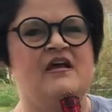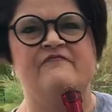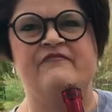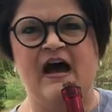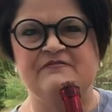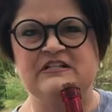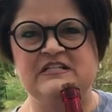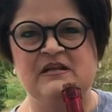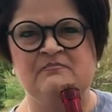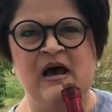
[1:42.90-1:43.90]
5 to
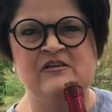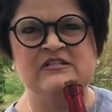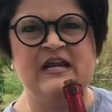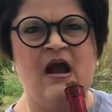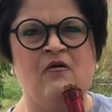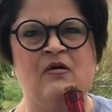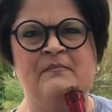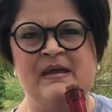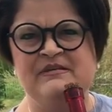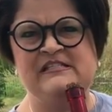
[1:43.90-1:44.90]
10 miles an hour,
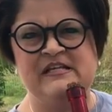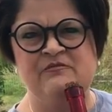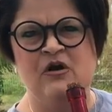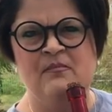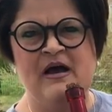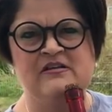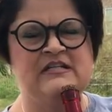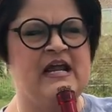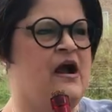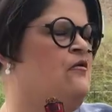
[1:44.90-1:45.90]
maybe 0 miles
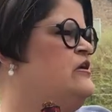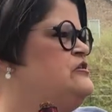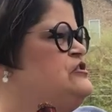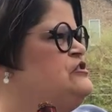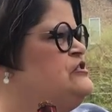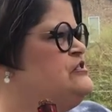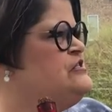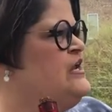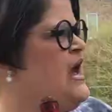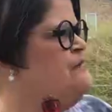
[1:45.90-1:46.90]
an hour. It's just a
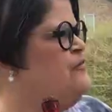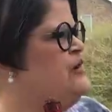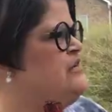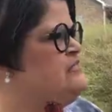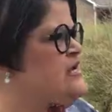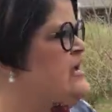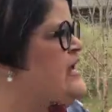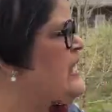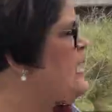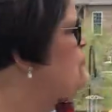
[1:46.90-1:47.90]
slight breeze.
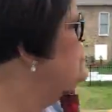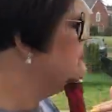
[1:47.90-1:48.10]
And I will